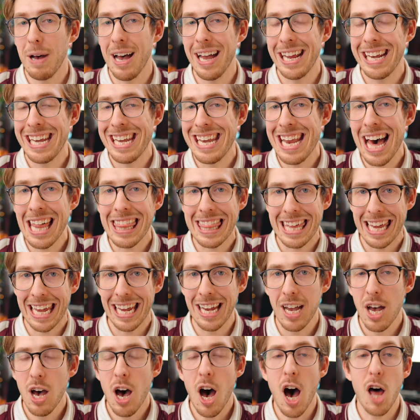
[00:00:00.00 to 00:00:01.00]
by
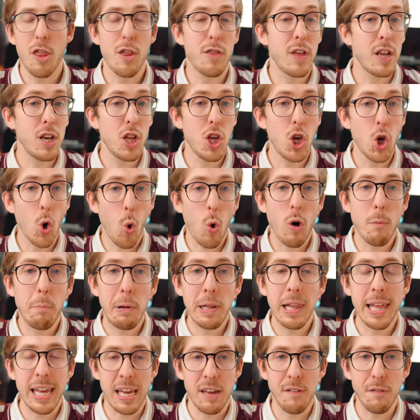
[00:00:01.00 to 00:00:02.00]
nothing other than your
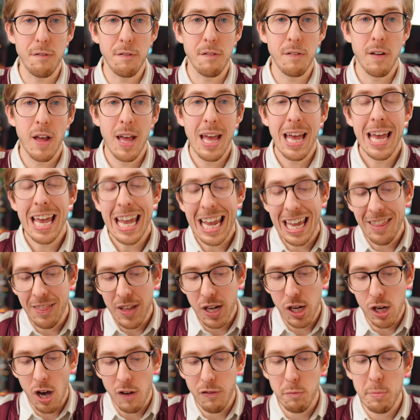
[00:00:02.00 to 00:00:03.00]
belief in the
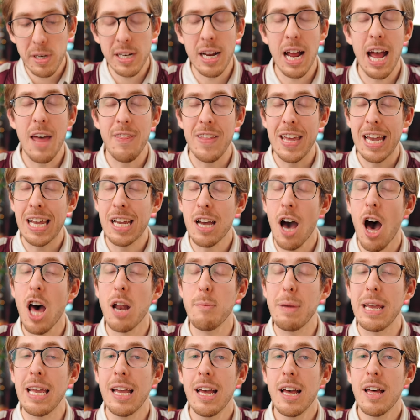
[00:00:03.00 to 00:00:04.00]
government and the
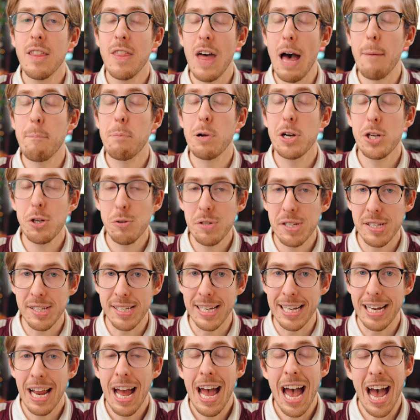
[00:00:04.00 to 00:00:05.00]
economy that produces
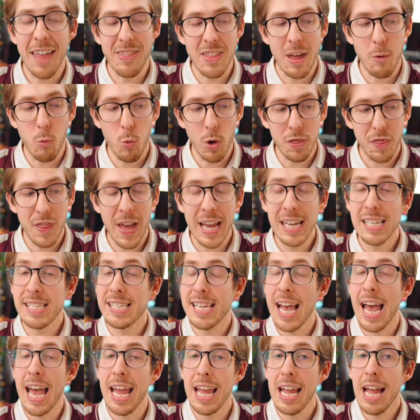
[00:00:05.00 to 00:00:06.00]
it, and that what they
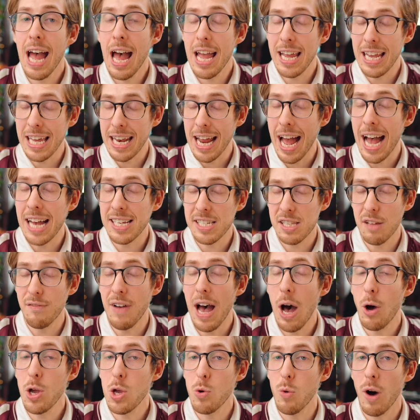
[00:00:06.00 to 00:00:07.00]
say it has the
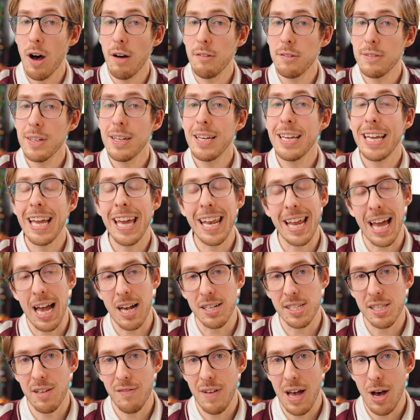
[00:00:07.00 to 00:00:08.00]
value of, it
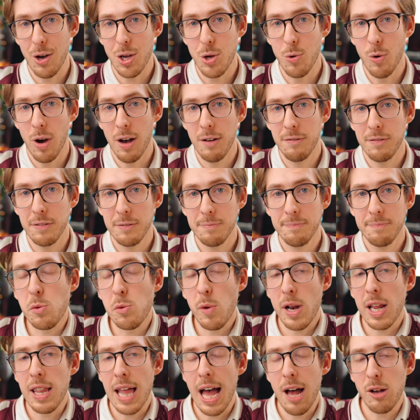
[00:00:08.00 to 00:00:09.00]
has the value of. And
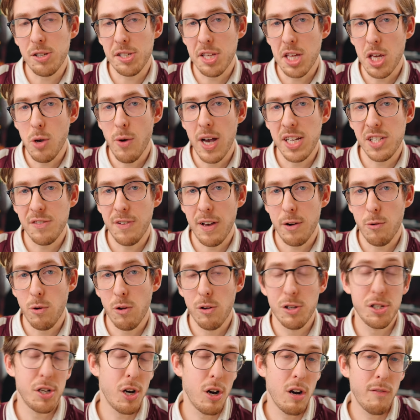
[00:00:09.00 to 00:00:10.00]
what allows the US Federal
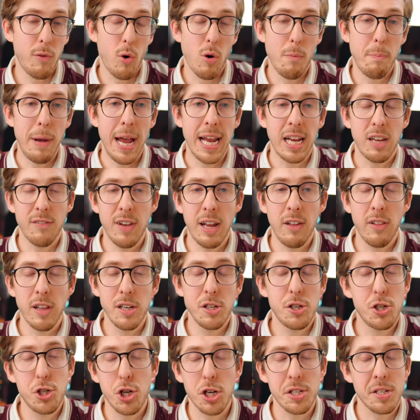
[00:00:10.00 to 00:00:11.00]
Reserve or Bank of
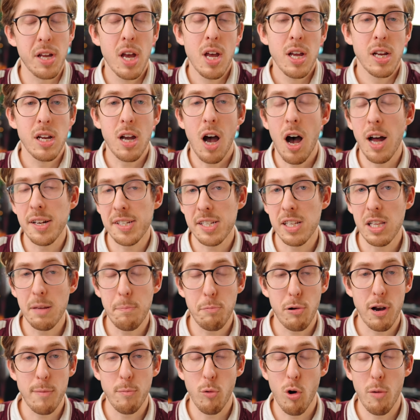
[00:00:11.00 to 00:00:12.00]
England to just constantly
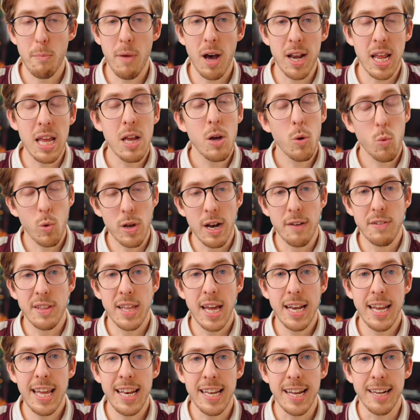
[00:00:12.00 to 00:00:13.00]
print more money whenever
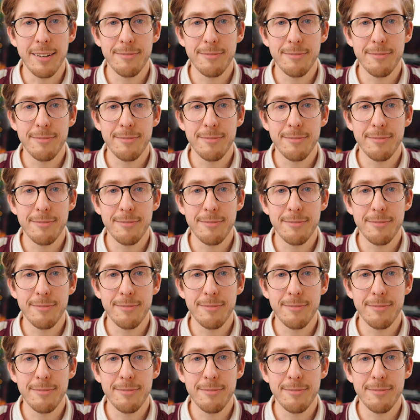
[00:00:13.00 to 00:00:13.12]
they need it.